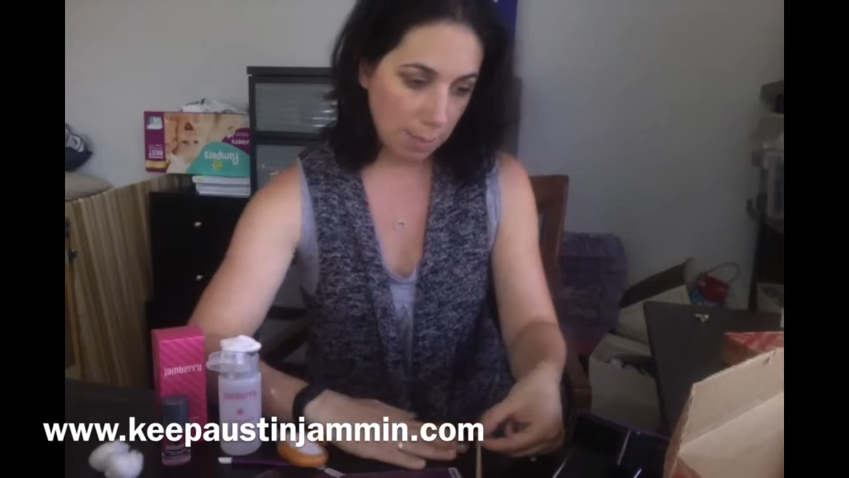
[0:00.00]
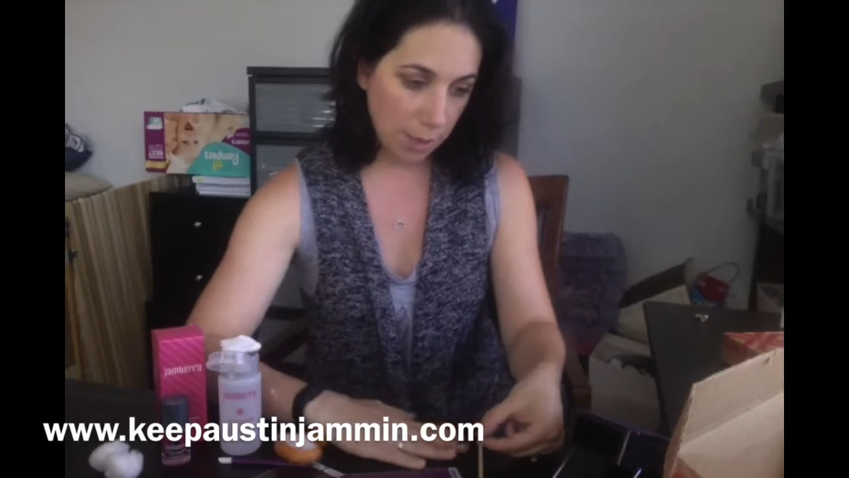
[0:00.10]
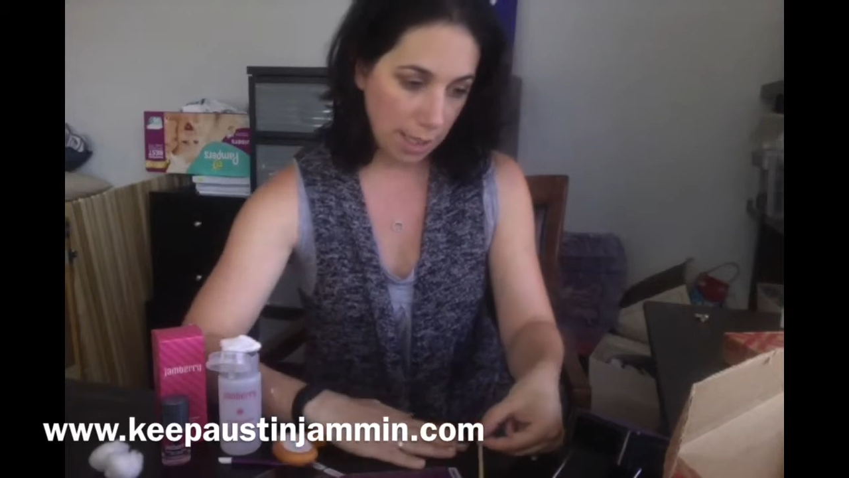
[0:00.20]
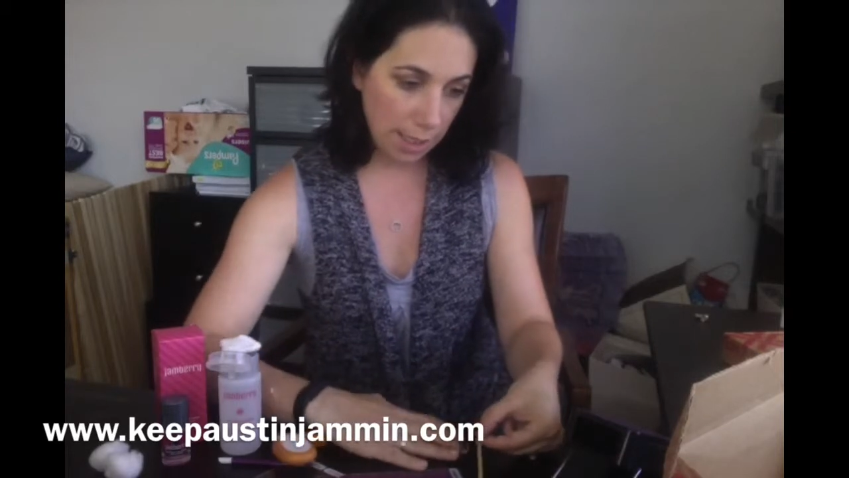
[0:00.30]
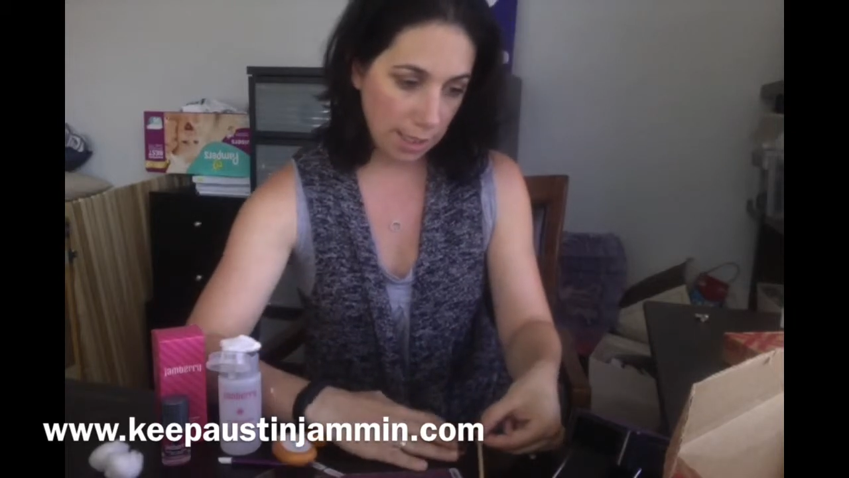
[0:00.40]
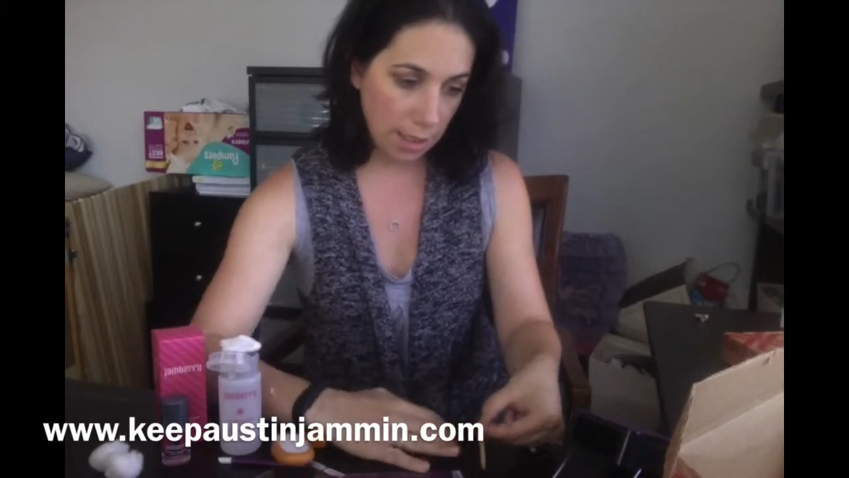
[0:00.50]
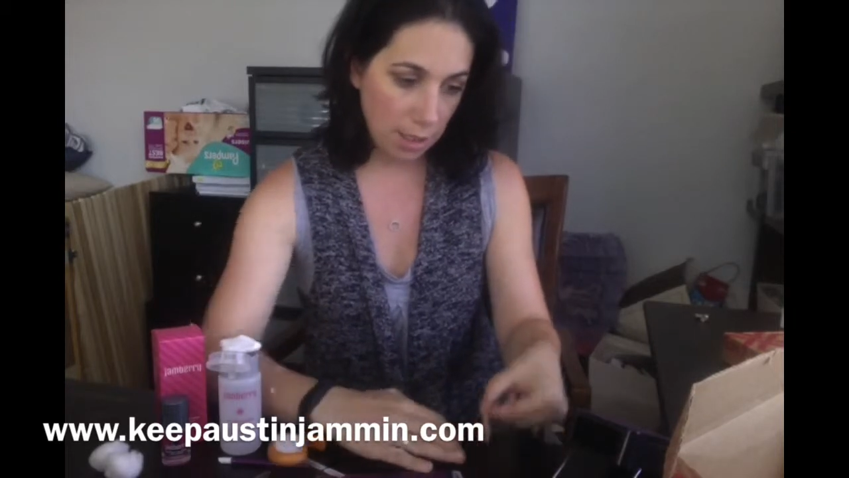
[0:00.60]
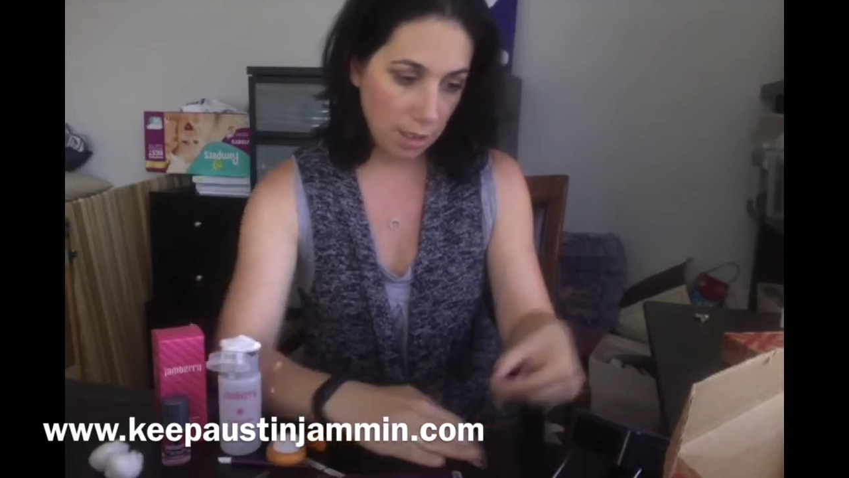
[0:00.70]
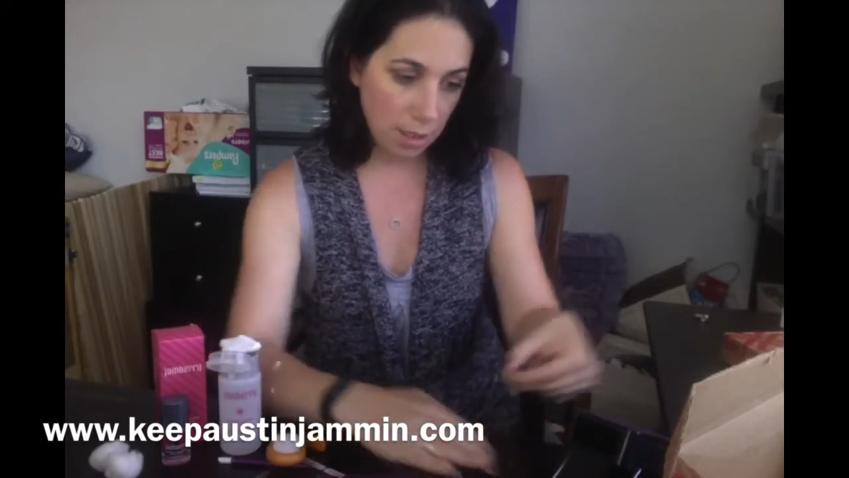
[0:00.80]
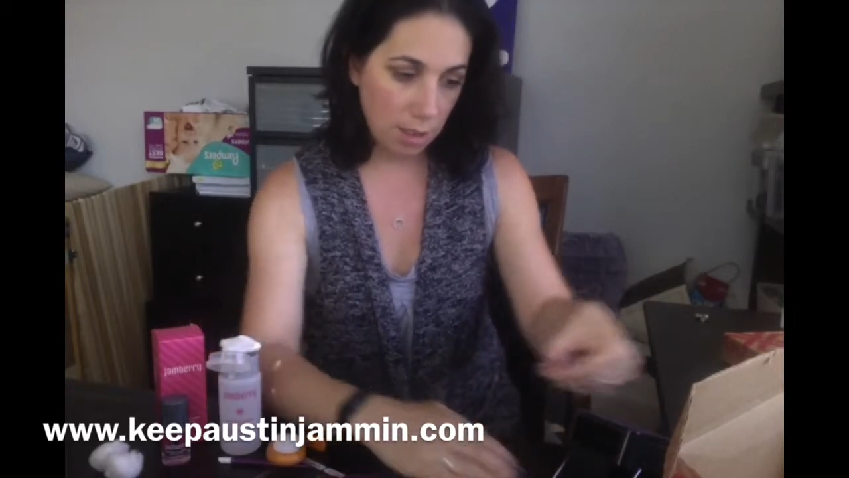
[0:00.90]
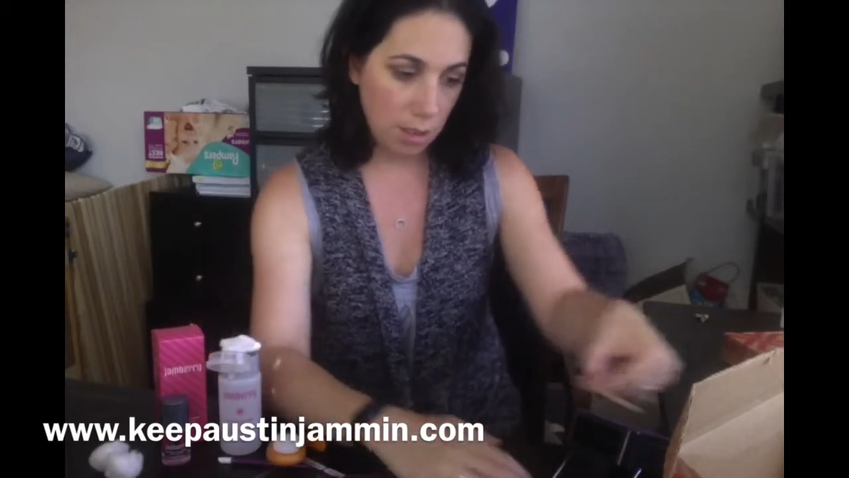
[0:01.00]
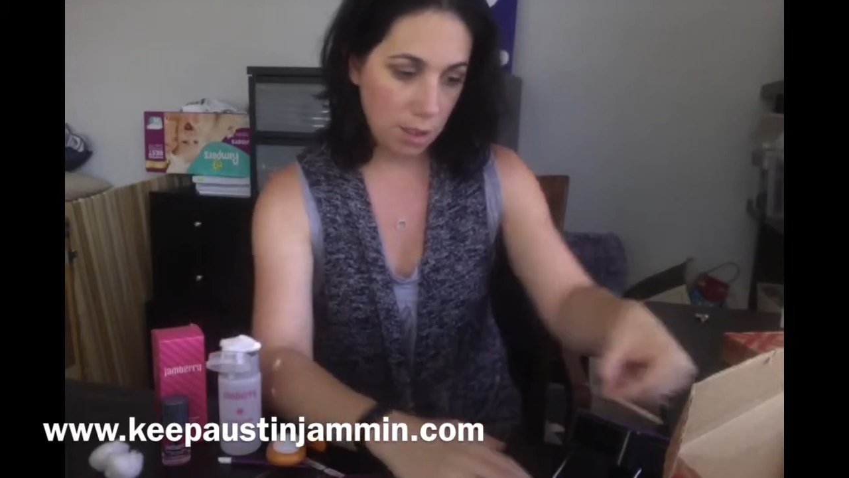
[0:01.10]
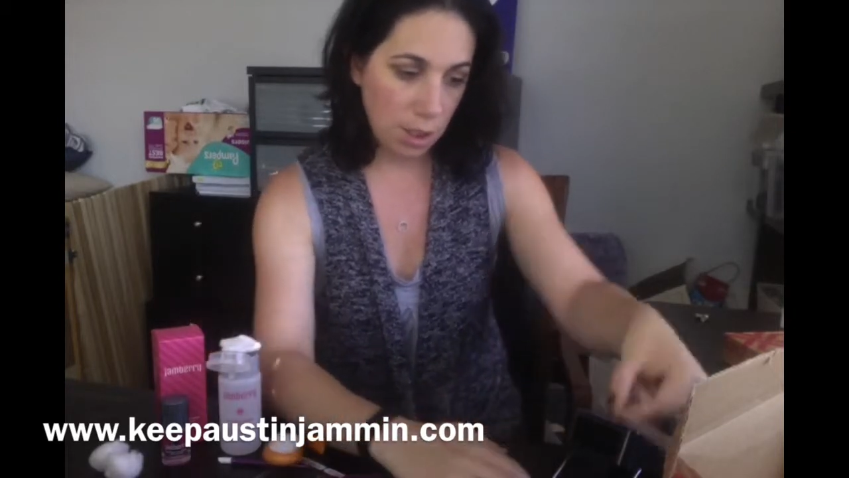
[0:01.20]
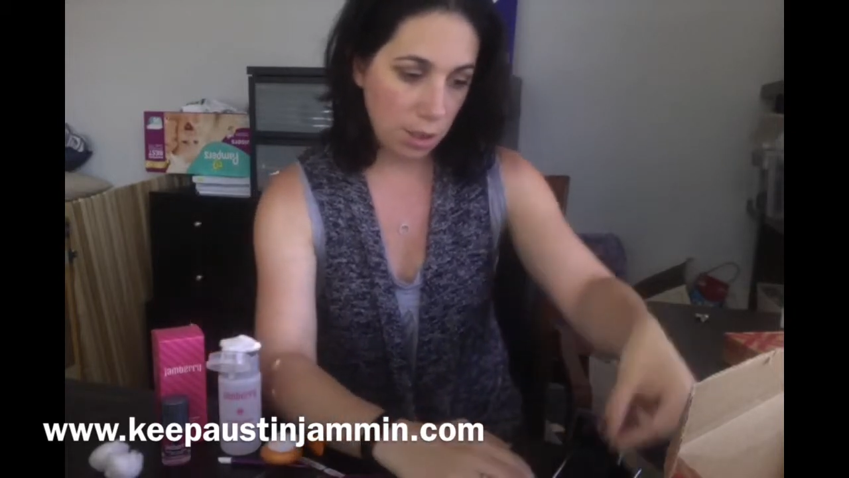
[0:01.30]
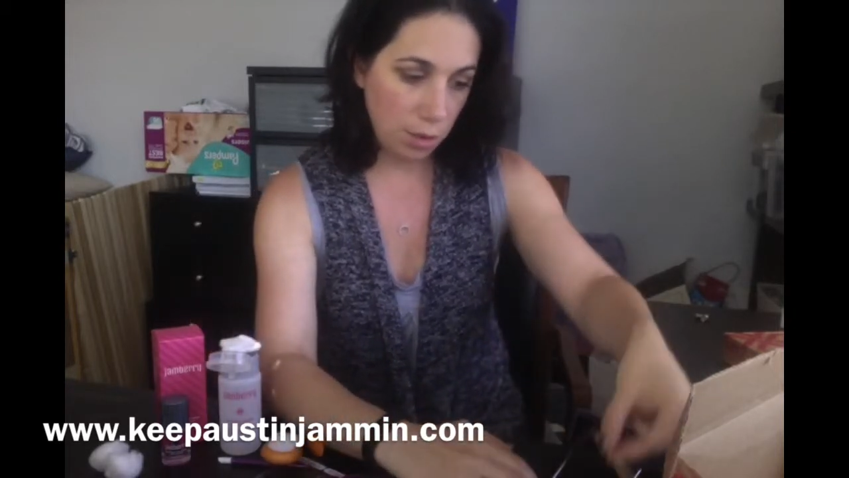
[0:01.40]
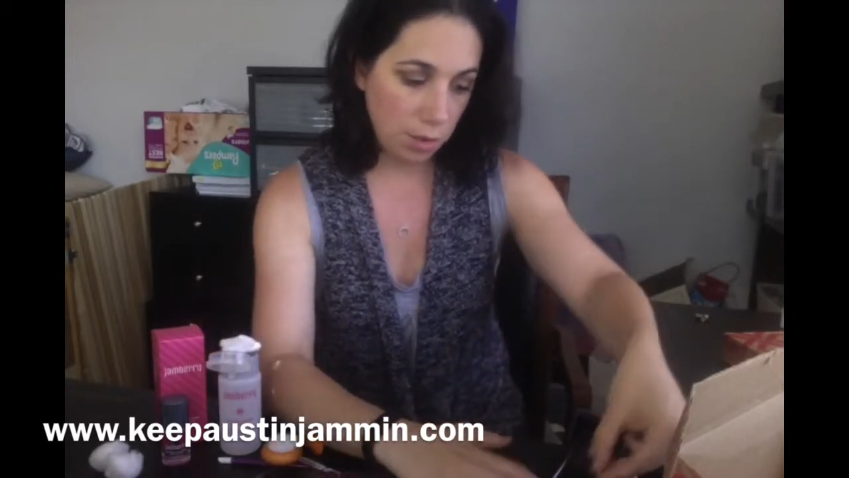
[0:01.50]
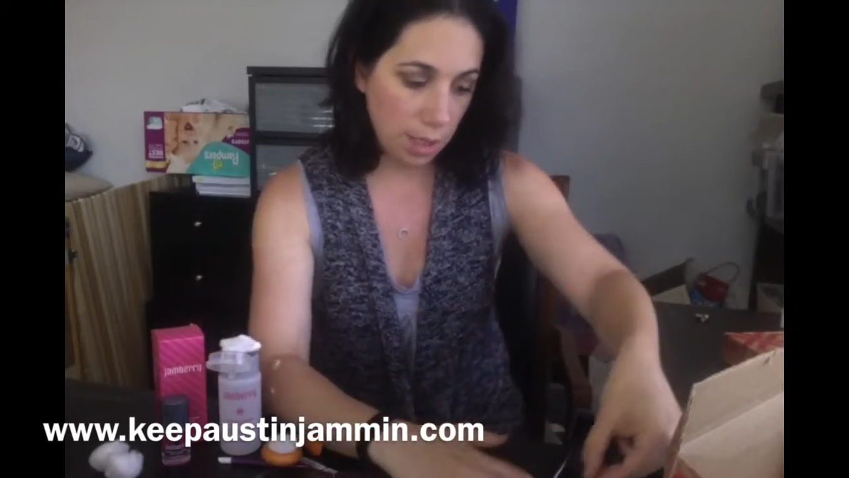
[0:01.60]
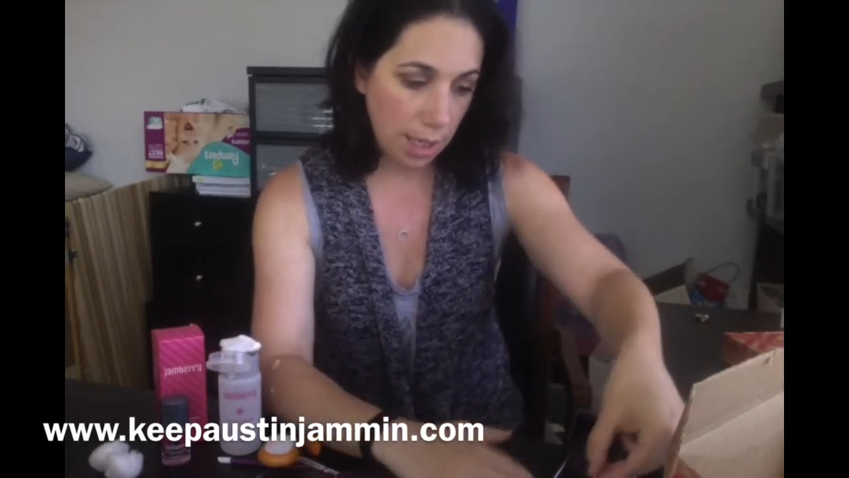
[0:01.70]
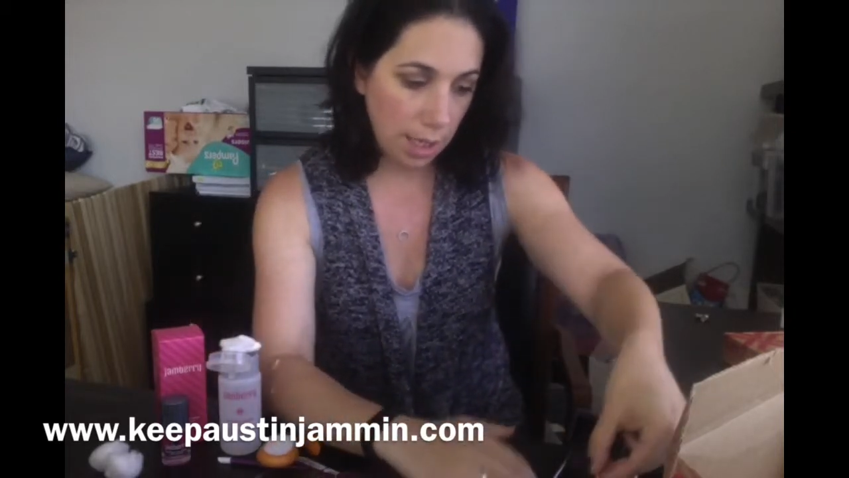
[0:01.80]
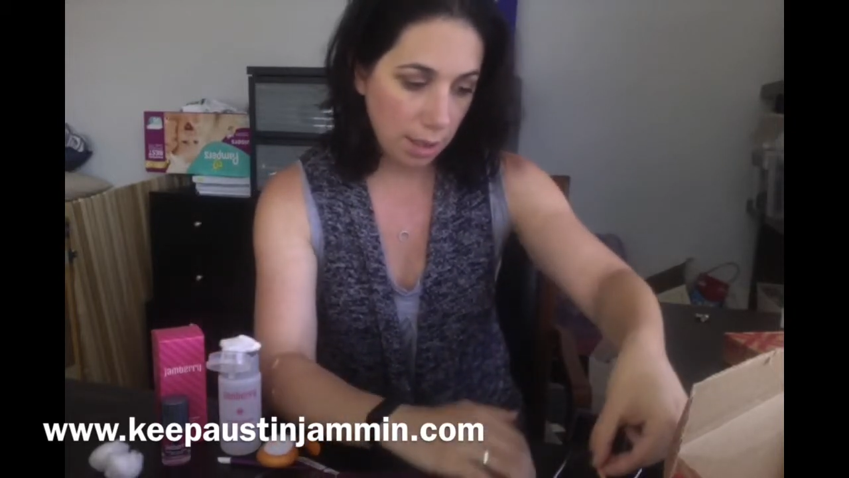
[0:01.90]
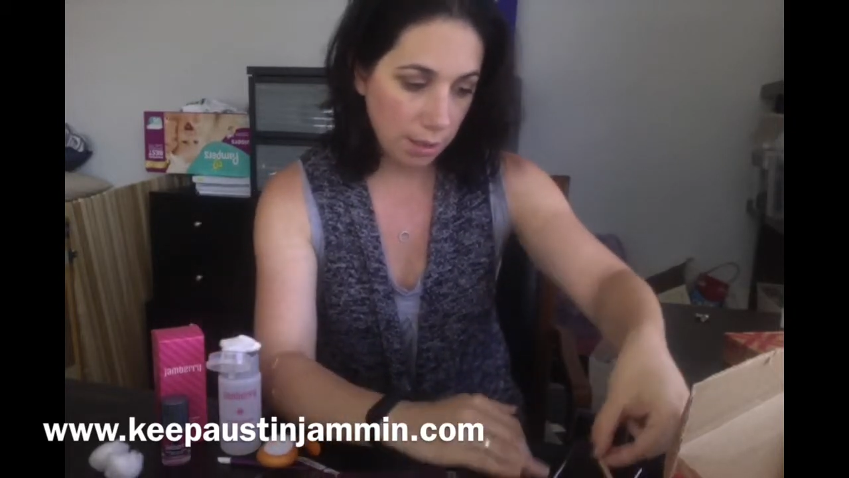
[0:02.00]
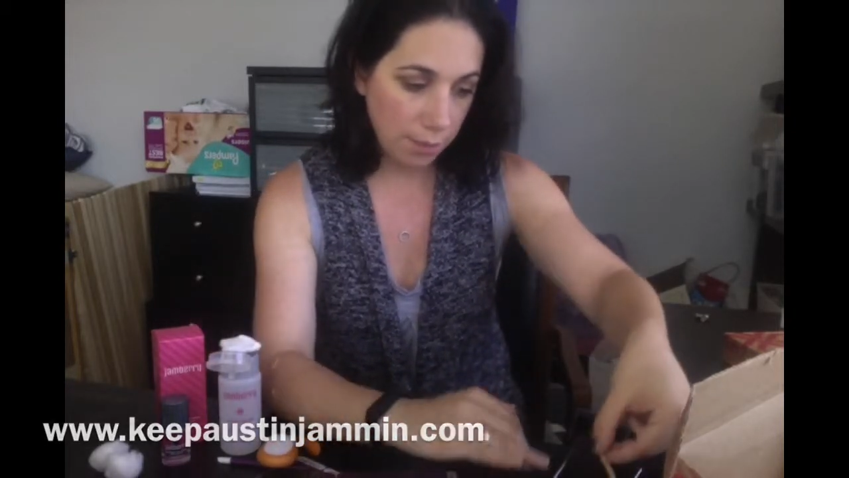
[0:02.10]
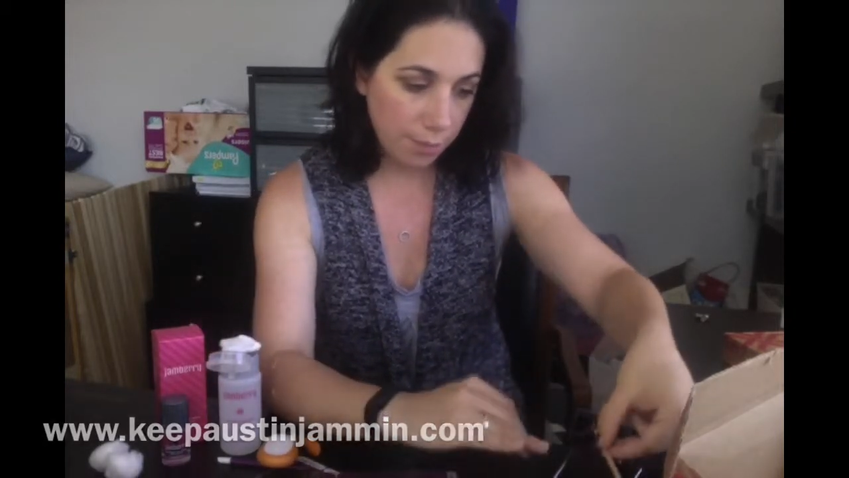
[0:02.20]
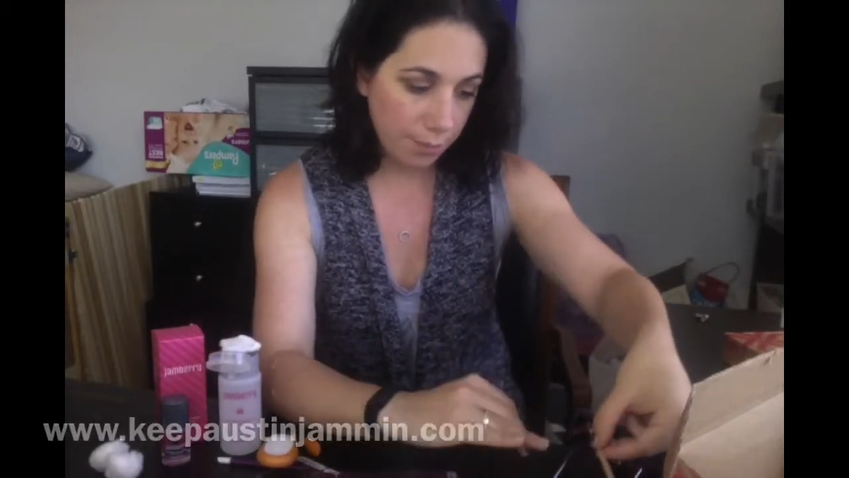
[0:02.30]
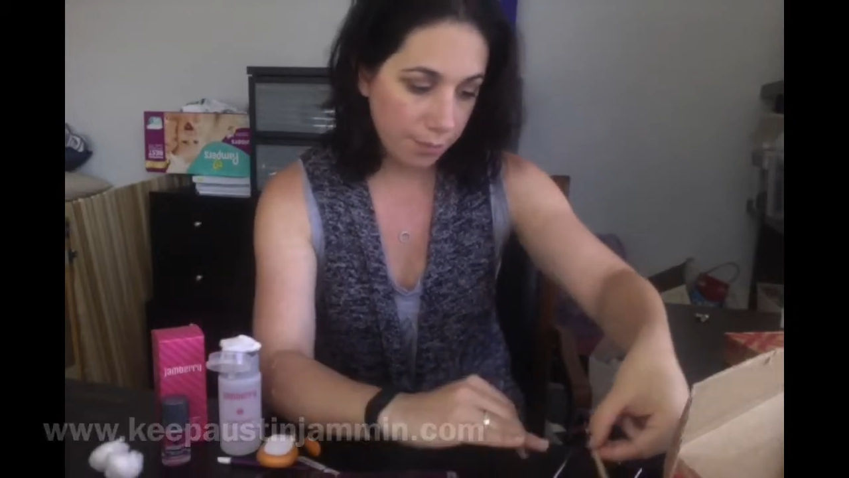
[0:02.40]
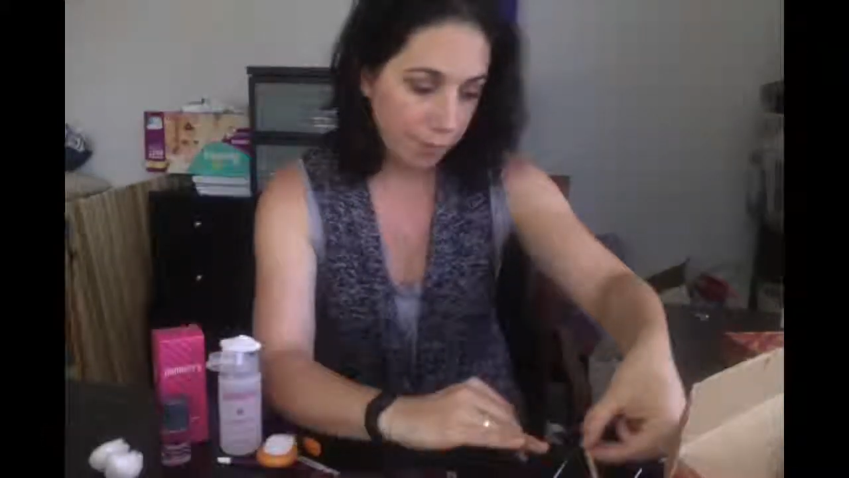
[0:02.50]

Apply it to the nail.